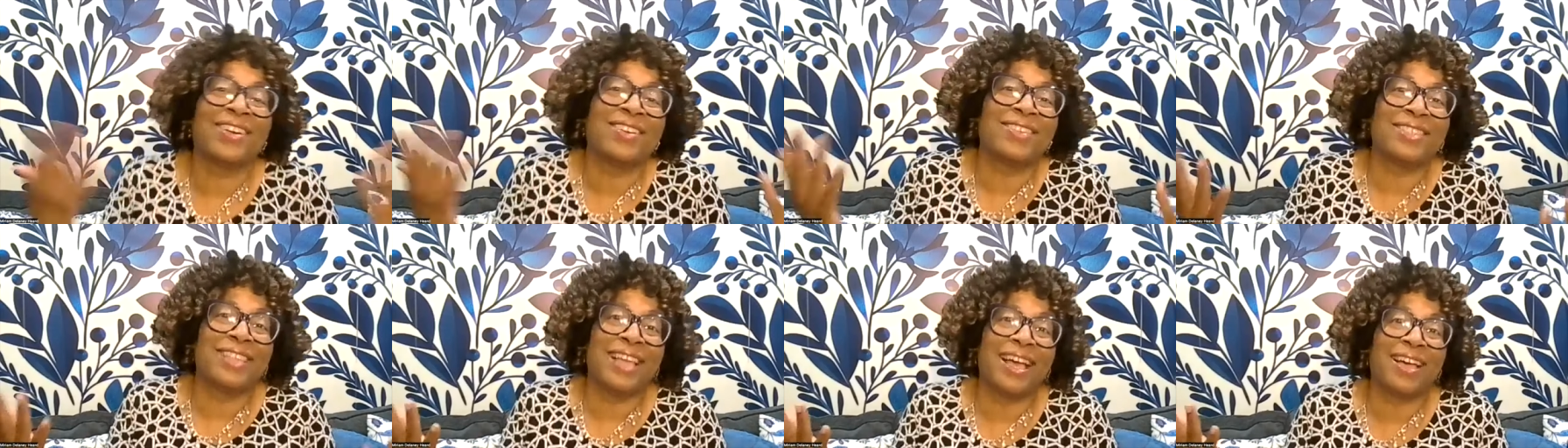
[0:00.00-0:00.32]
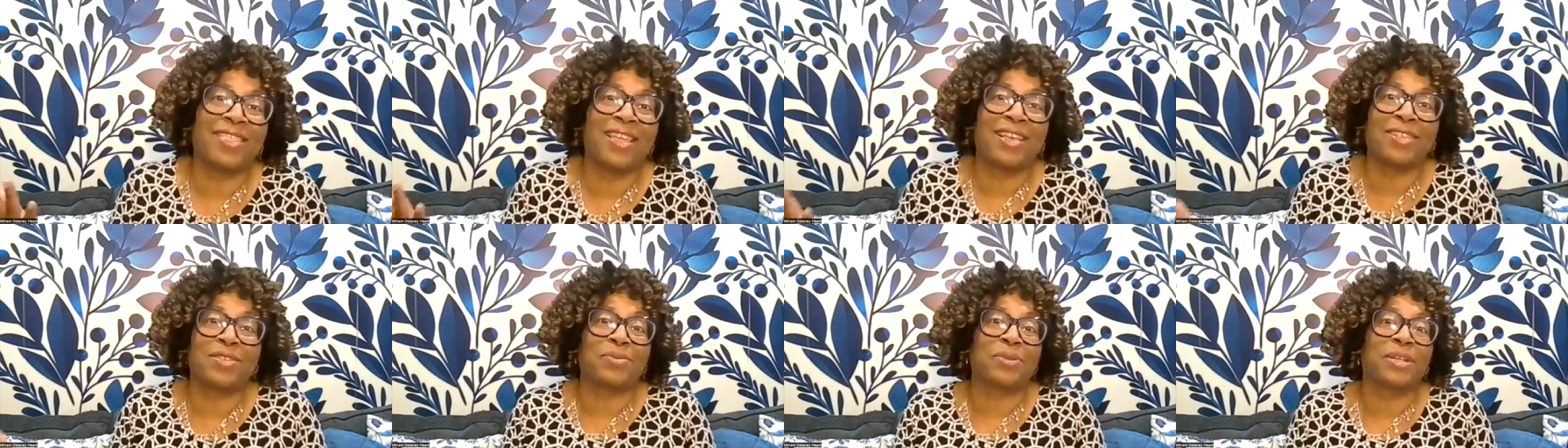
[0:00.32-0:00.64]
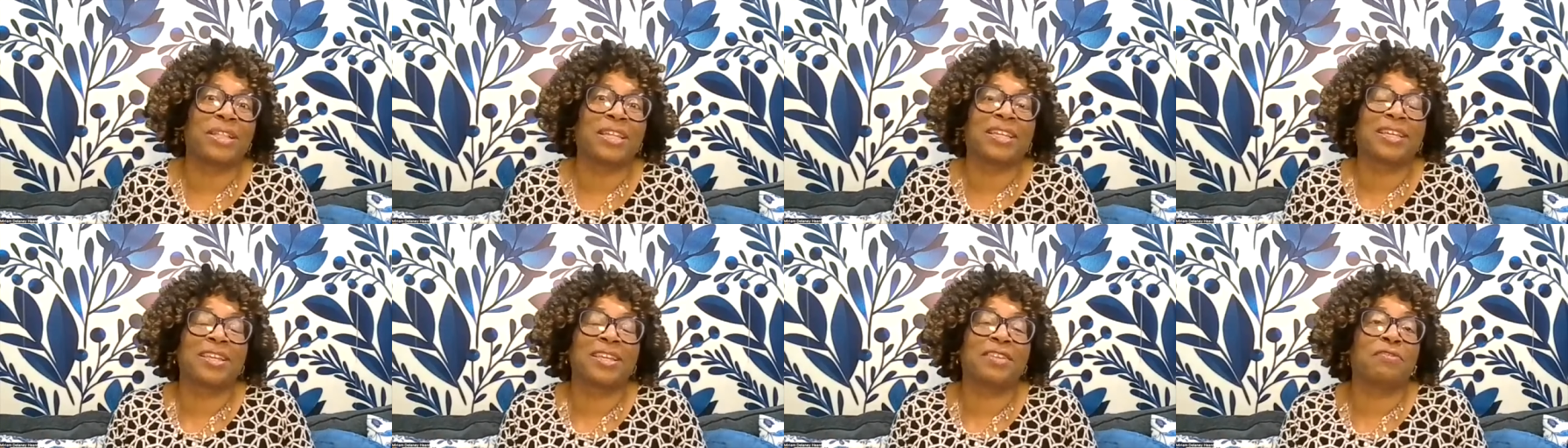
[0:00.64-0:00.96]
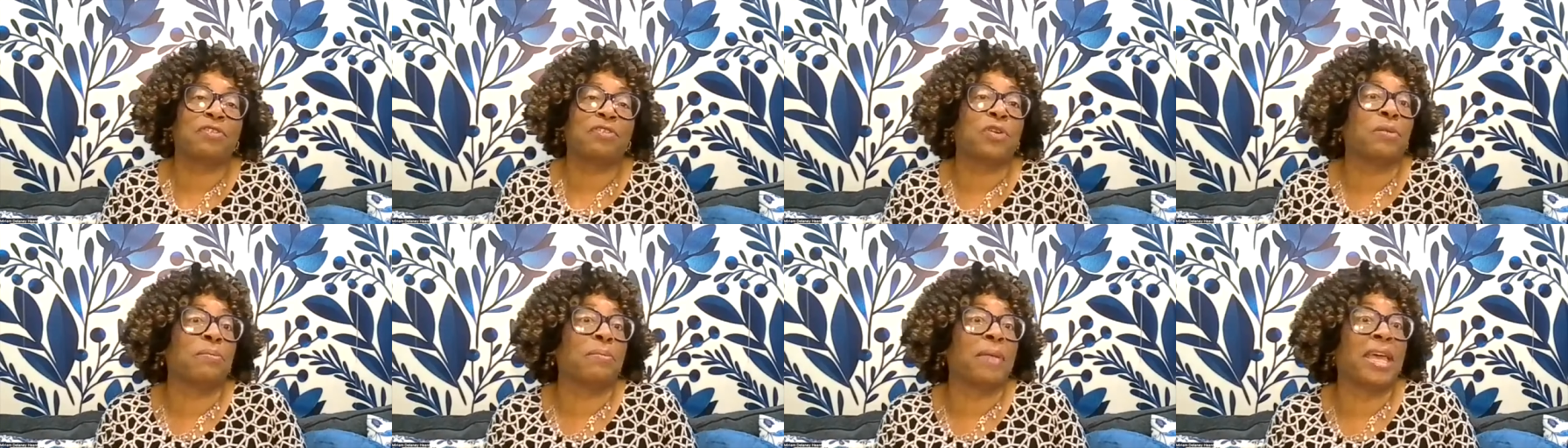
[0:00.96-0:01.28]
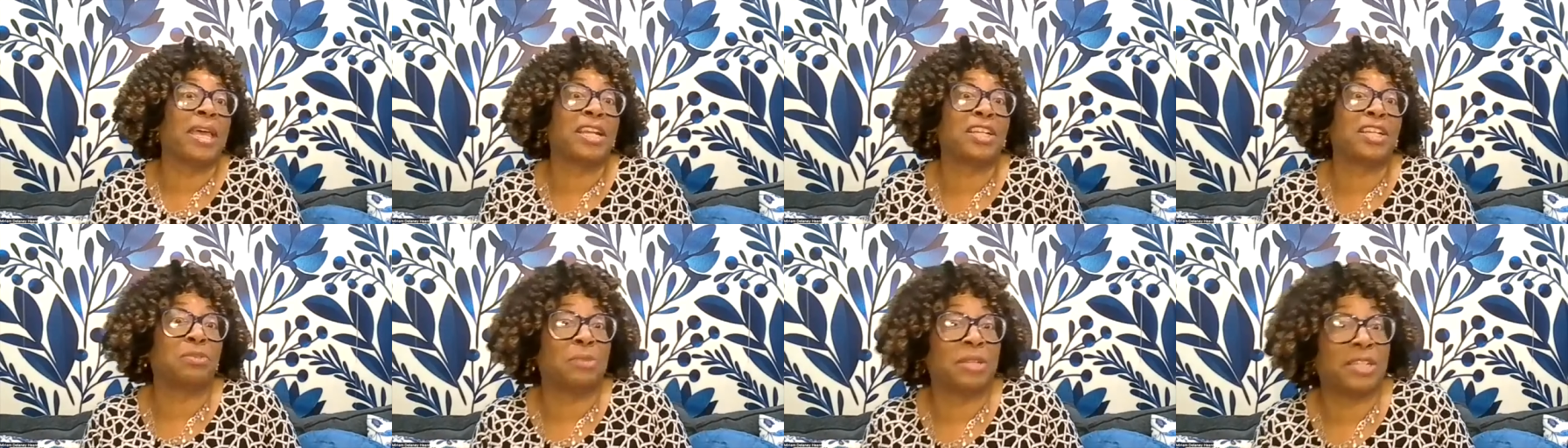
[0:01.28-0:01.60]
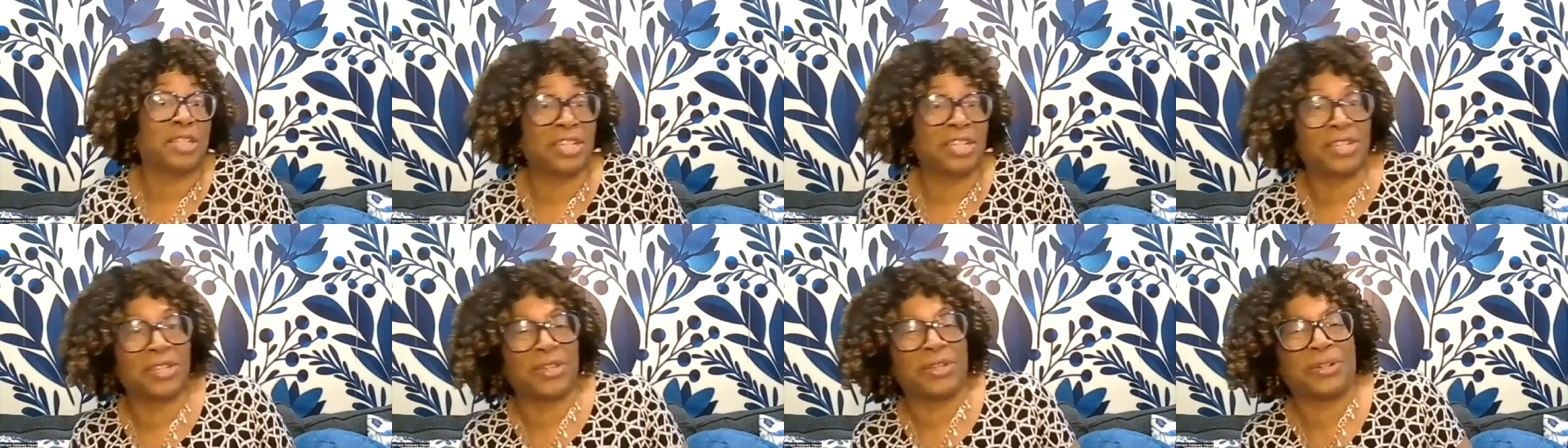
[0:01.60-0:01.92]
Turns out that's really good if you're in
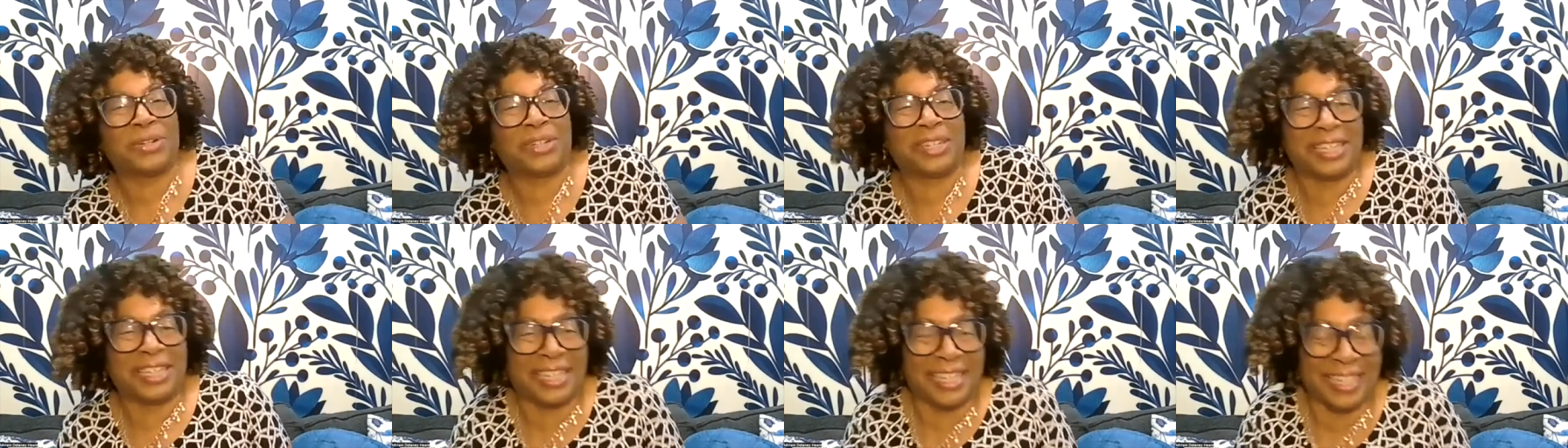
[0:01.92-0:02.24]
management too.